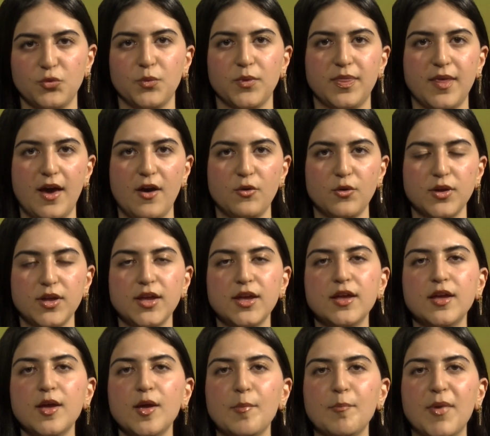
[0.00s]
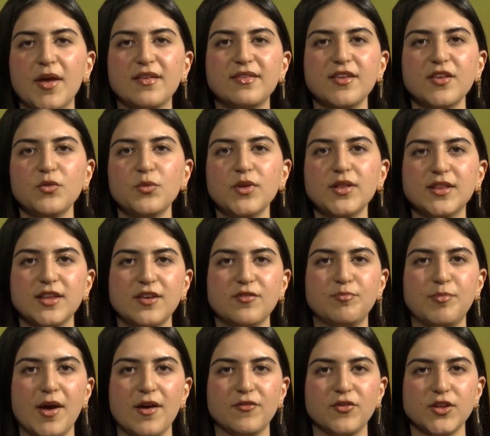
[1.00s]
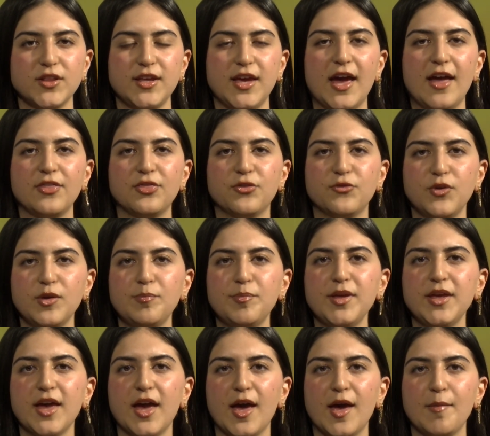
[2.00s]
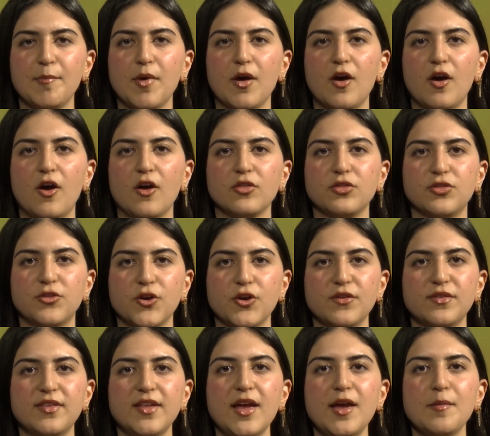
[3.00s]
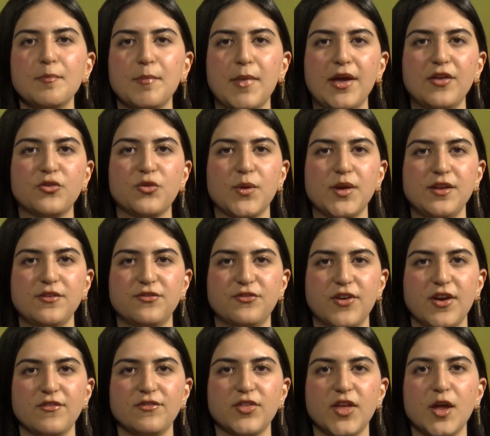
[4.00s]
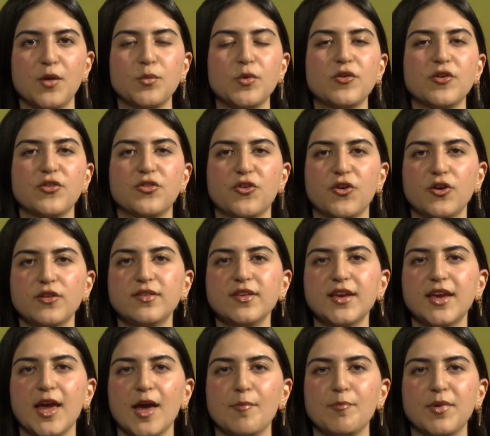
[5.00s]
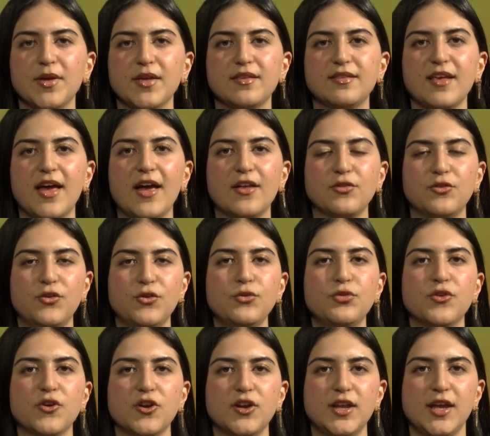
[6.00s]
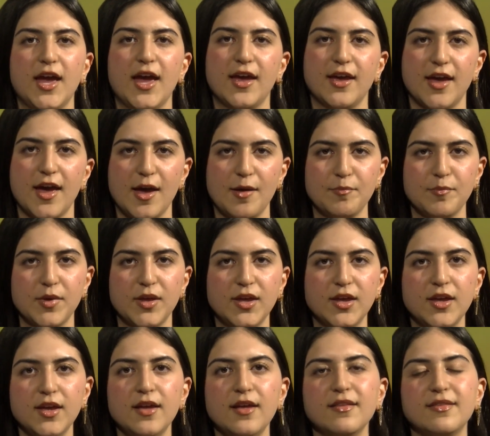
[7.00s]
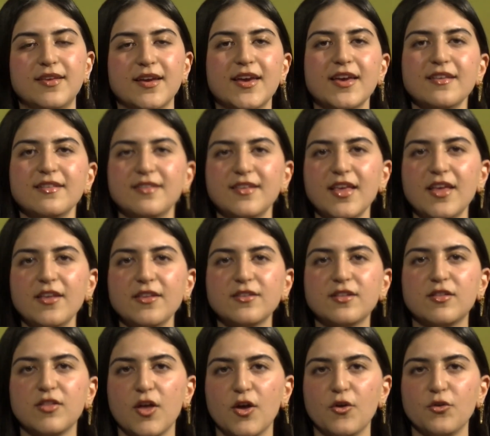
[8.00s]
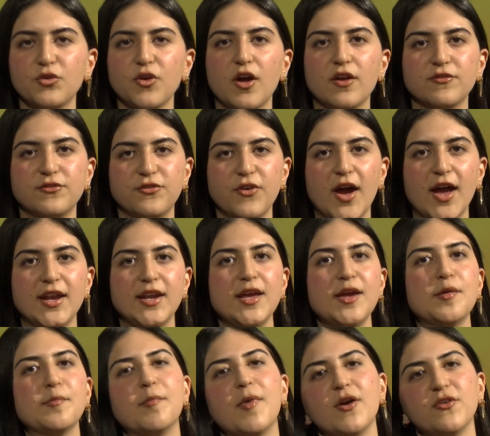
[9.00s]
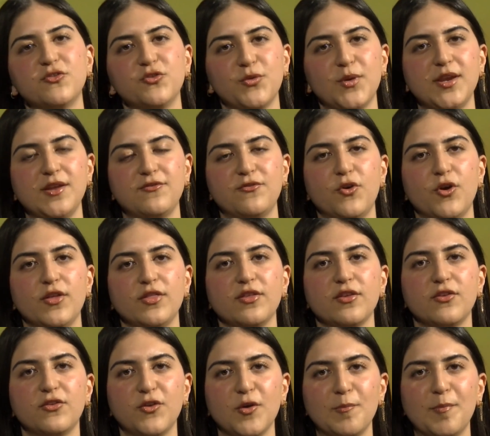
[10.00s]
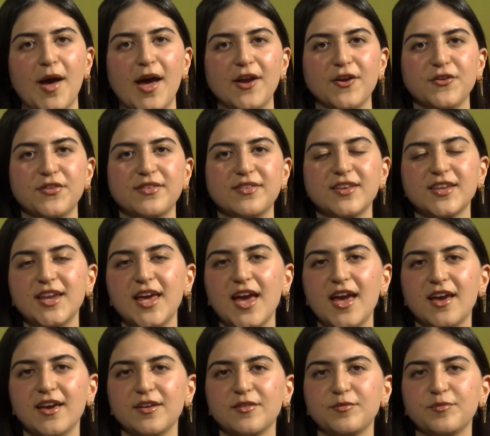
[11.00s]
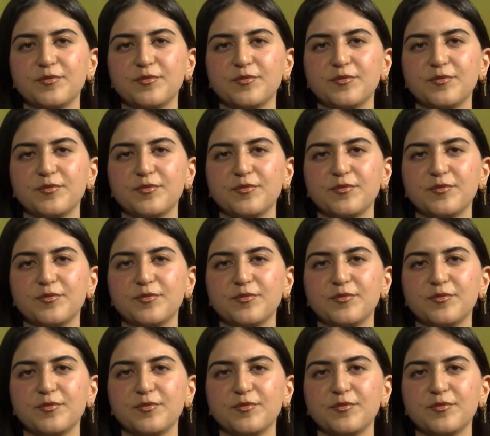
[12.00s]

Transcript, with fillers: without. Buses will leave Beverly at 3 p.m. on Thursday, May 25th, and will return to campus at 2:30 a.m. Ticket sales close on Friday, March 24th, so buyers today.